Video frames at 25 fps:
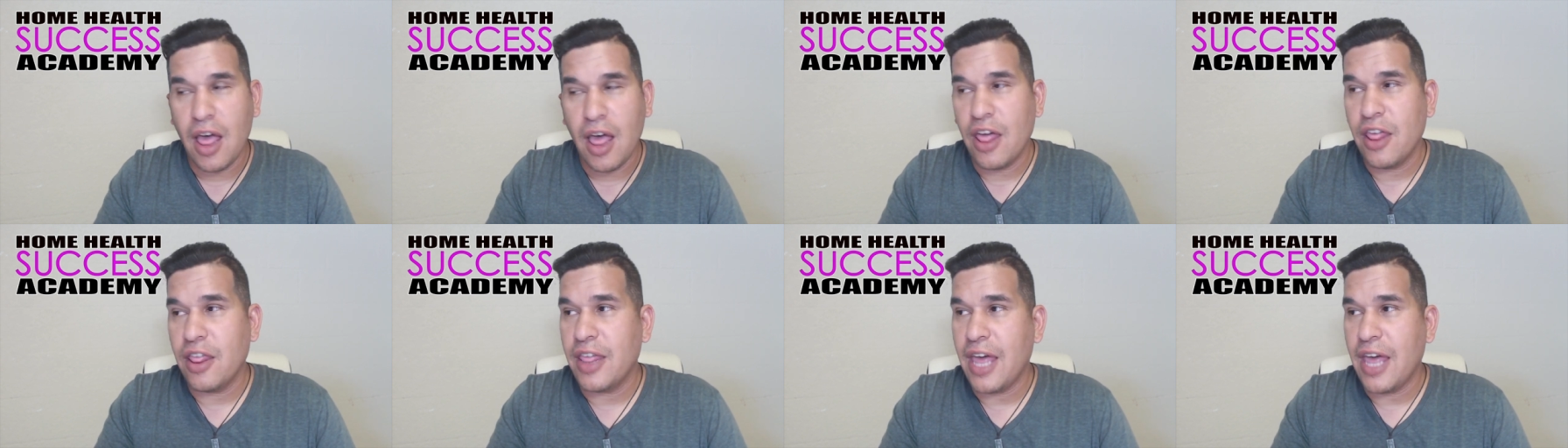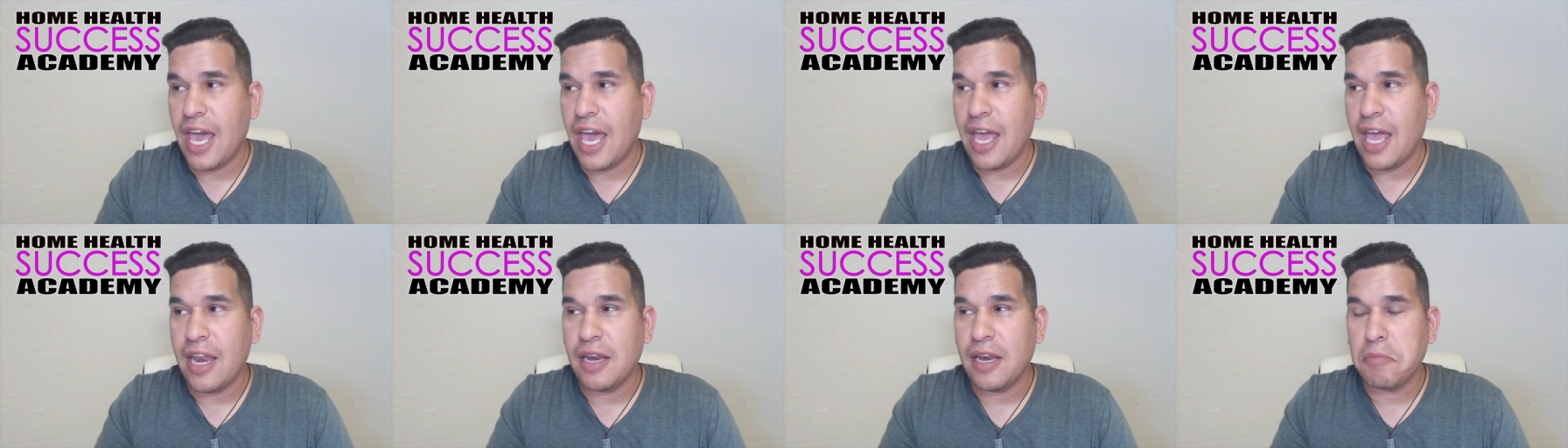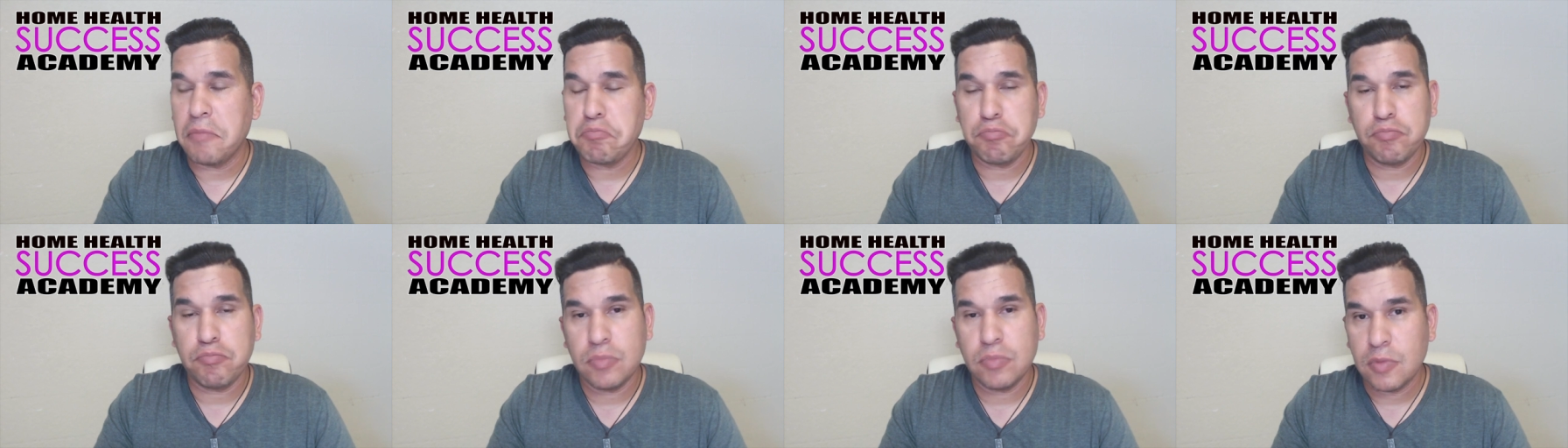
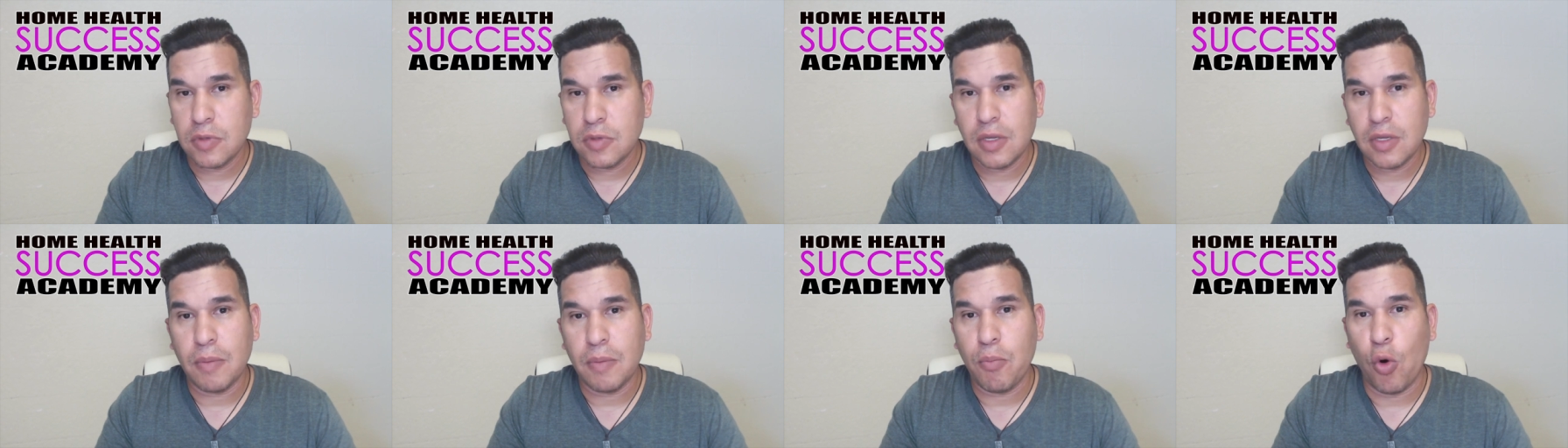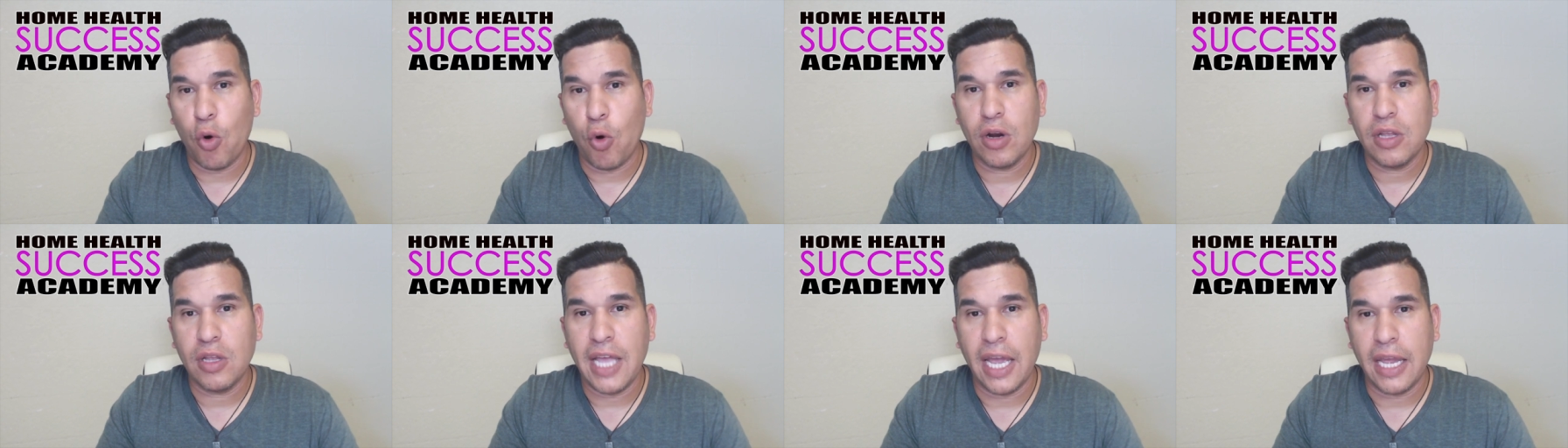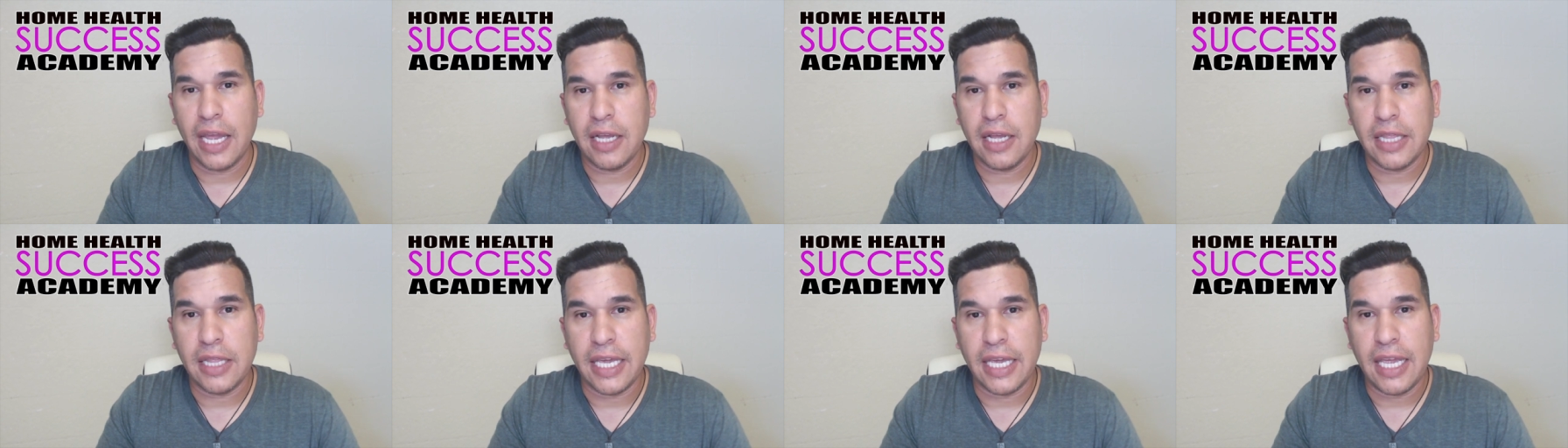then more
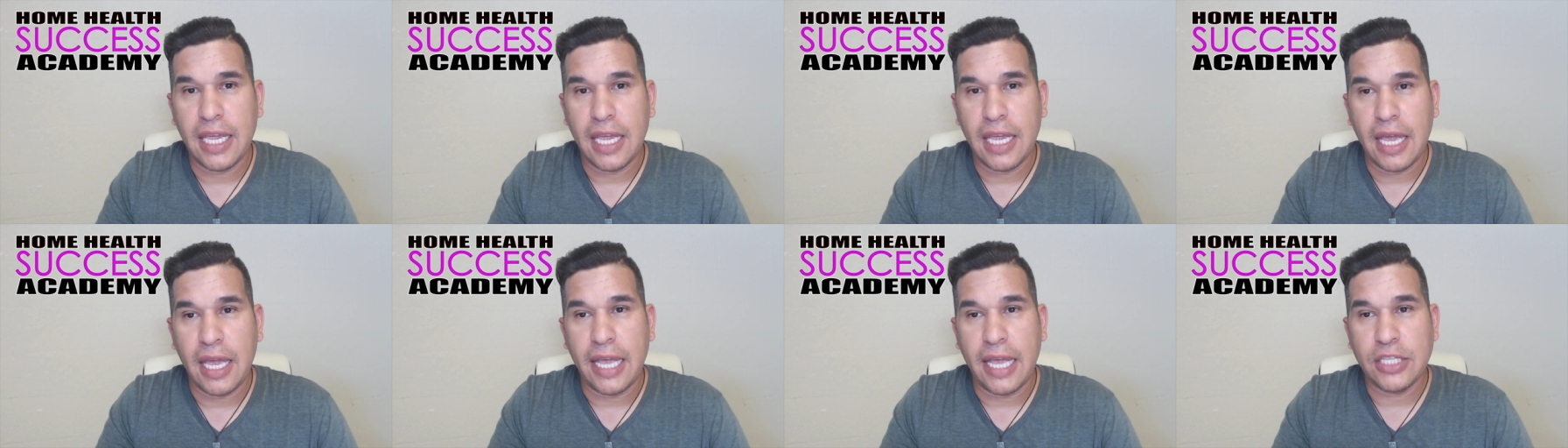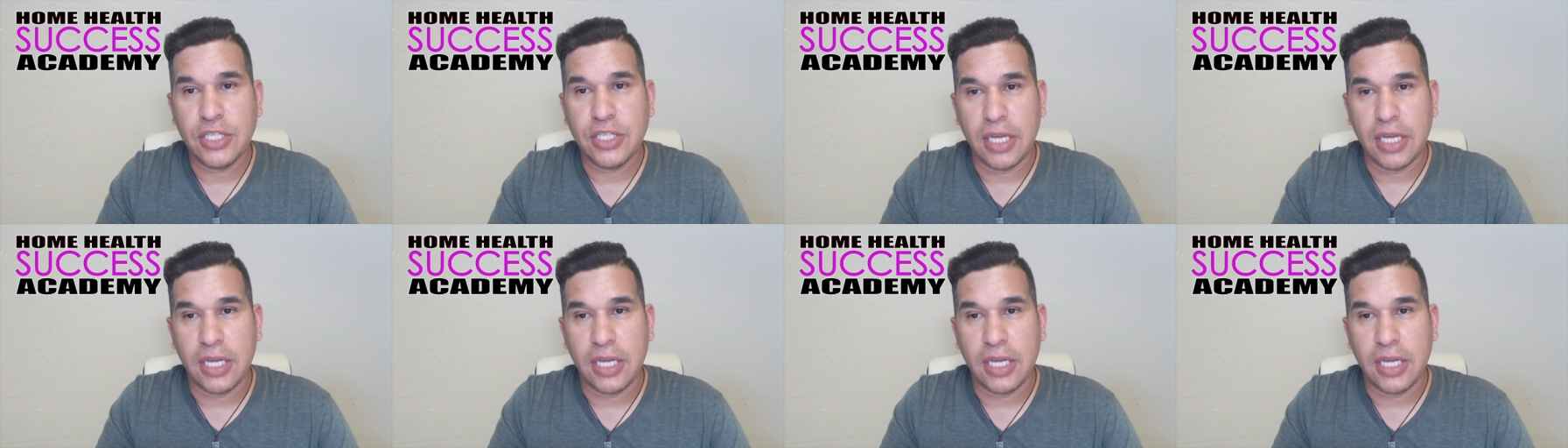likely